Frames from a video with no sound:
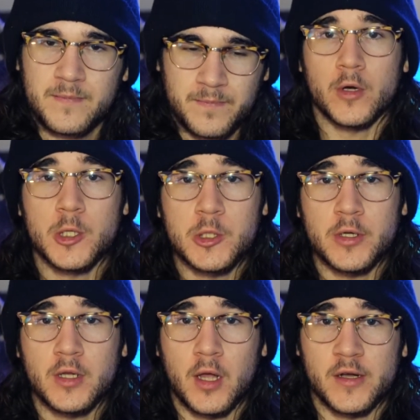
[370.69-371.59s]
When you're
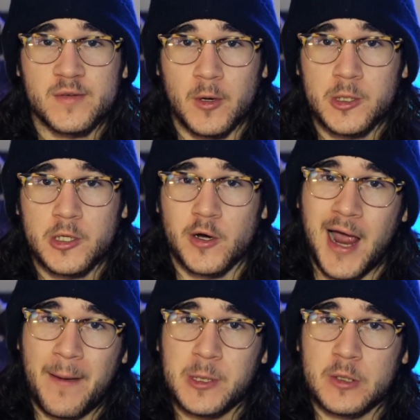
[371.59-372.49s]
shooting a long exposure, your
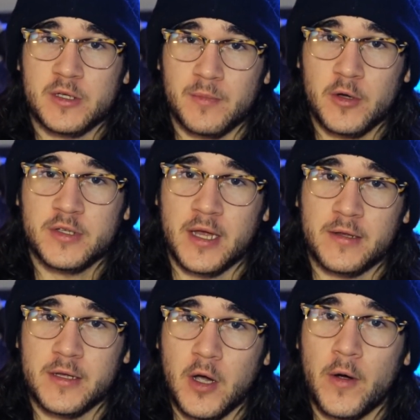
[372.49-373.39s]
aperture is most
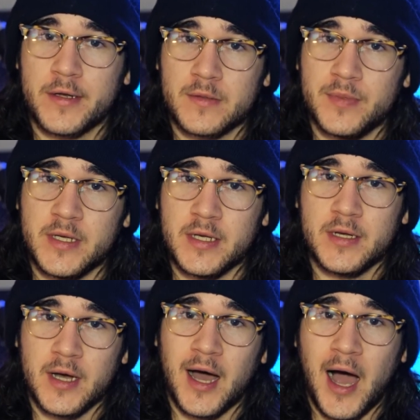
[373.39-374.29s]
likely going to
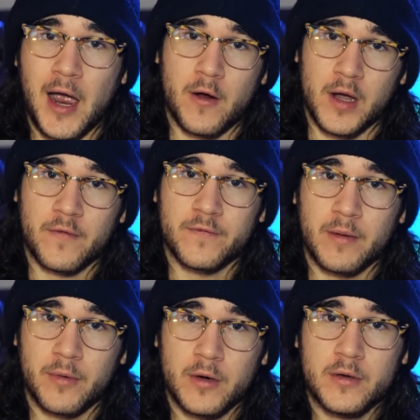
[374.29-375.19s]
be a higher f
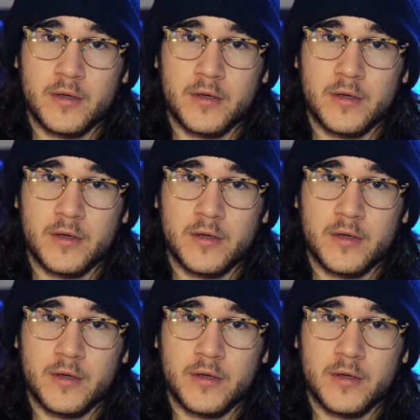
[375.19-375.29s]
number,